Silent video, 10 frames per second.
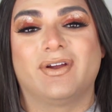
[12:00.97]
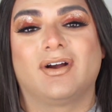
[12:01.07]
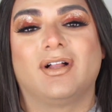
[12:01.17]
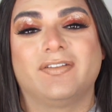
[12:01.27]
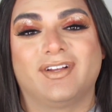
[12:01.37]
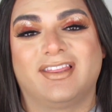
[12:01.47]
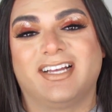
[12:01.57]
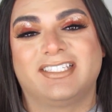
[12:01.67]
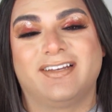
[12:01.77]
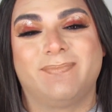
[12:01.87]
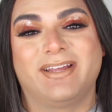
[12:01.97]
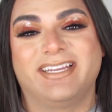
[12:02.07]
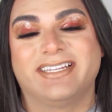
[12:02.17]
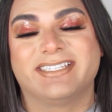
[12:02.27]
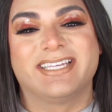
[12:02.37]
hearing all of your thoughts and
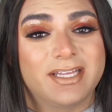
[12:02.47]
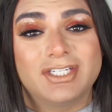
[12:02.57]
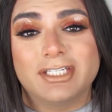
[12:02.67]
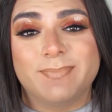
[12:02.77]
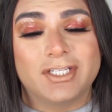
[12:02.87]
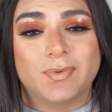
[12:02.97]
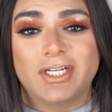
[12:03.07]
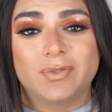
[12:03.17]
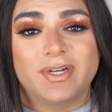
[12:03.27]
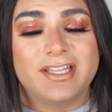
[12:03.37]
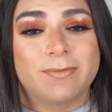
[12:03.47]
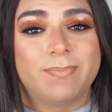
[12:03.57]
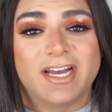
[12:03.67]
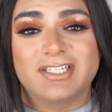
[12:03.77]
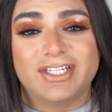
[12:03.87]
opinions. Let's just make 2020 the
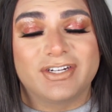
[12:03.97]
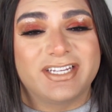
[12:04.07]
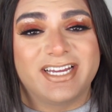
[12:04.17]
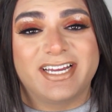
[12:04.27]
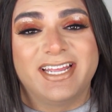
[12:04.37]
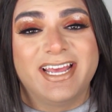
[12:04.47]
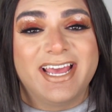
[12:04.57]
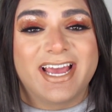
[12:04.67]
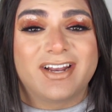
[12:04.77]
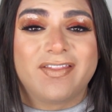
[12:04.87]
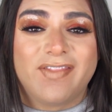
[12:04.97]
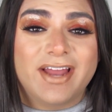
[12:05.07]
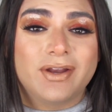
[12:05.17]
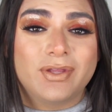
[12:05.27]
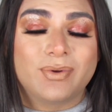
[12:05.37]
best year yet. And on
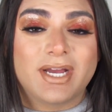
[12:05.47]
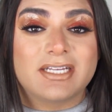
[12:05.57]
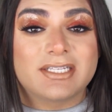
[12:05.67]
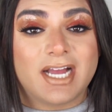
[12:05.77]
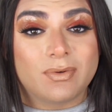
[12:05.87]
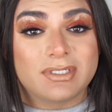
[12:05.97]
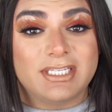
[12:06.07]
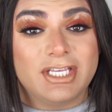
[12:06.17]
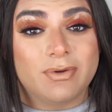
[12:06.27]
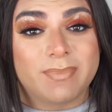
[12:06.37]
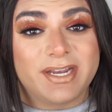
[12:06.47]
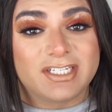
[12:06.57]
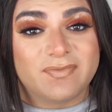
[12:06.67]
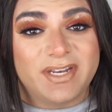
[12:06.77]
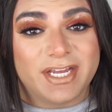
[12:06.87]
that note, you guys, I will see you in my
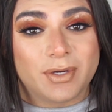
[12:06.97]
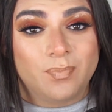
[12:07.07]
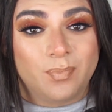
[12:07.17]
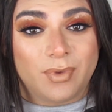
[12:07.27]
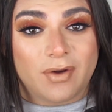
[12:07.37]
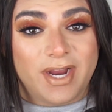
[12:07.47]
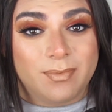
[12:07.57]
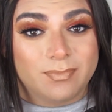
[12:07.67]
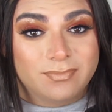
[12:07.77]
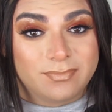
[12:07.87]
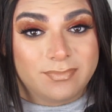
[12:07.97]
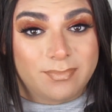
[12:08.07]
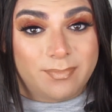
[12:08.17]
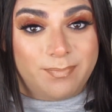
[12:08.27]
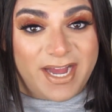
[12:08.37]
next video. All right,
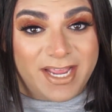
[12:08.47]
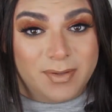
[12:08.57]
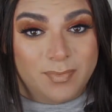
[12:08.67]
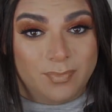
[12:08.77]
bye.